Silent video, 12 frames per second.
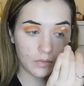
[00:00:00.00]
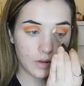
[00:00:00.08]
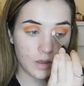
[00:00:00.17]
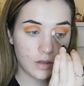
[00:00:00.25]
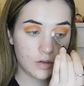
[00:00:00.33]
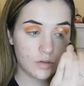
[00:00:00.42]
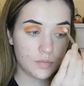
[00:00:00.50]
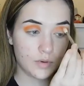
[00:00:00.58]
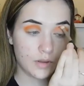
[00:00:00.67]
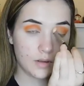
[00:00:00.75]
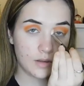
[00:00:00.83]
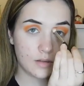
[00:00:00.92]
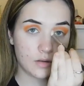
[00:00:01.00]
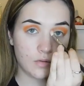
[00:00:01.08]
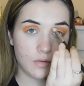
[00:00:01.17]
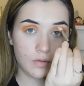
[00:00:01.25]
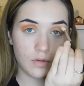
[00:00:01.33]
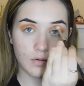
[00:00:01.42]
And just bring this
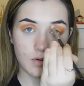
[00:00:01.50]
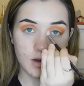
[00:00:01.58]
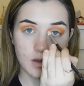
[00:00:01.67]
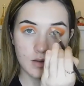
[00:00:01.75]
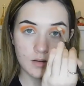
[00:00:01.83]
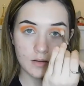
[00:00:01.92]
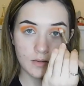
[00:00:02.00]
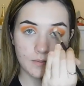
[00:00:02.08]
through the crease.